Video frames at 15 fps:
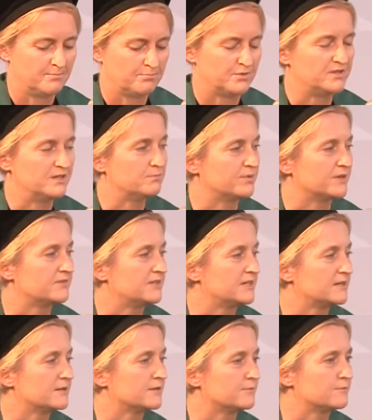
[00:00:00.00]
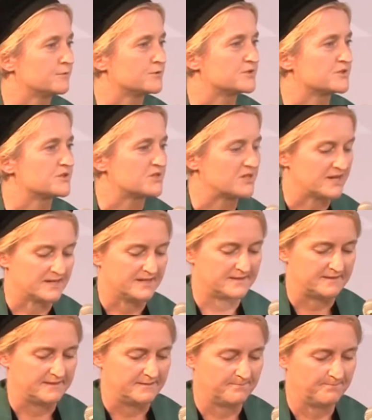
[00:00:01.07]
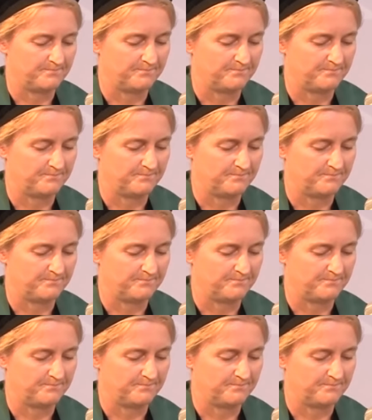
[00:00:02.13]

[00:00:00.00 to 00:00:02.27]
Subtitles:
but in particular for society.